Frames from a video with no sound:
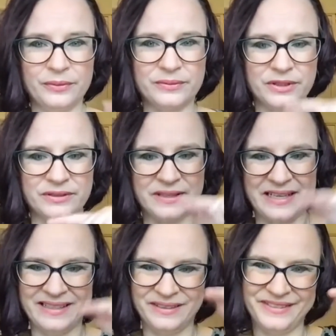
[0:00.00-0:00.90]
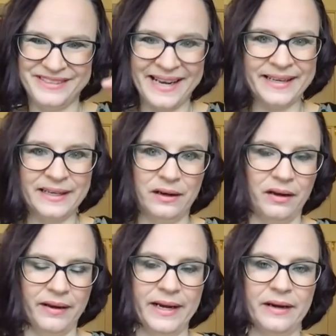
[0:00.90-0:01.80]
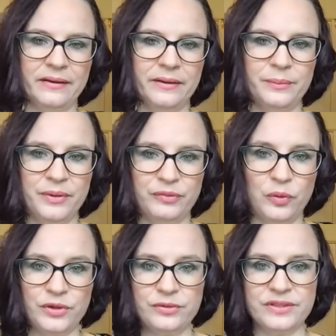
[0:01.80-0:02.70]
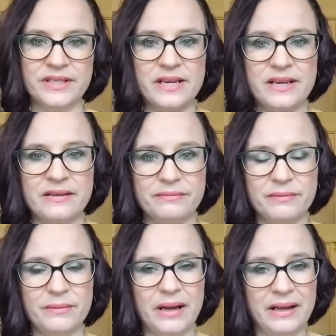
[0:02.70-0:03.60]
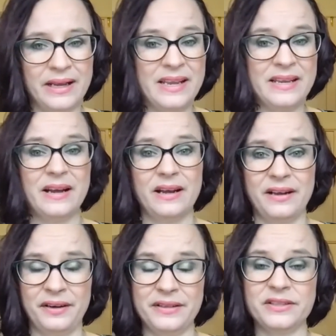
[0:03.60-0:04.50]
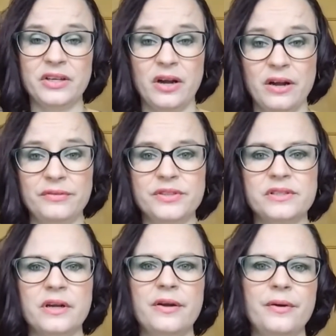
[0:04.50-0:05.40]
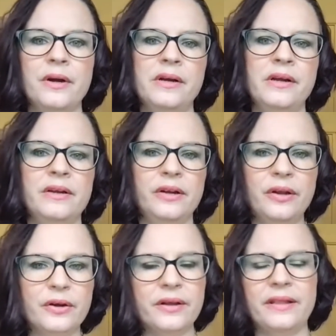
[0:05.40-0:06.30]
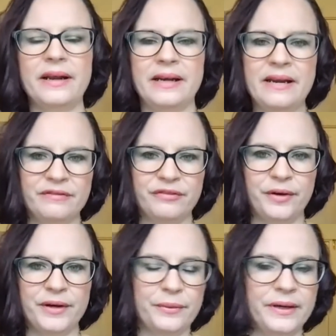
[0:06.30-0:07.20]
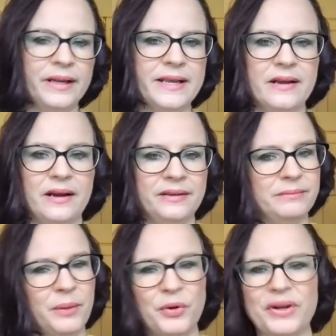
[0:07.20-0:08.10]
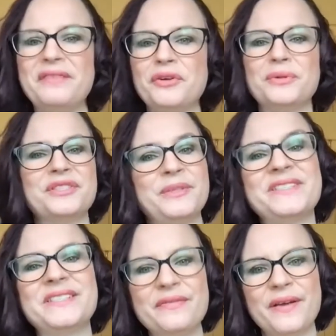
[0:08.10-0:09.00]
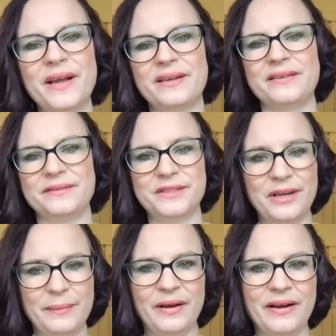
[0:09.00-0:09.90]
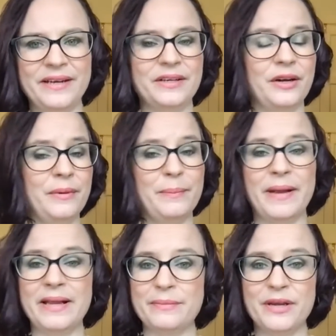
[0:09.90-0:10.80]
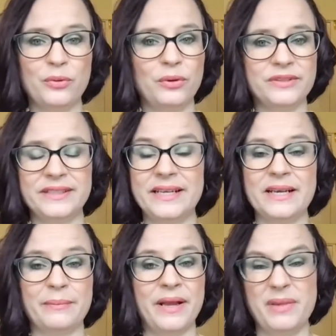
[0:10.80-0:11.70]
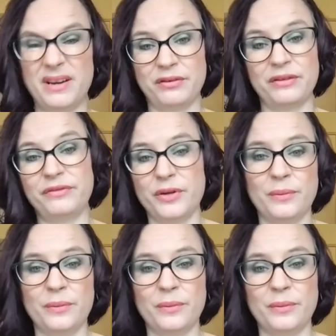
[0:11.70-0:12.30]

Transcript: just a little jagged line before you see a nice curve. So look at that infrequently. I'm not going to give you a specific timeline. It may be quarterly, it may be every few